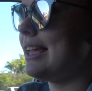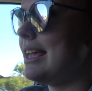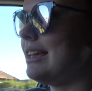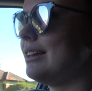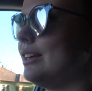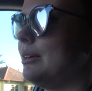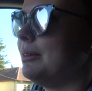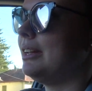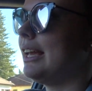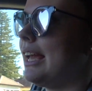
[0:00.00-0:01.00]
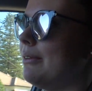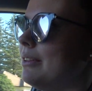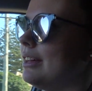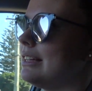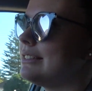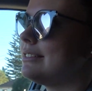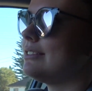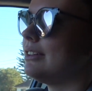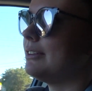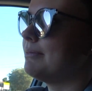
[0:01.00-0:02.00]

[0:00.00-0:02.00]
that he can communicate with us. So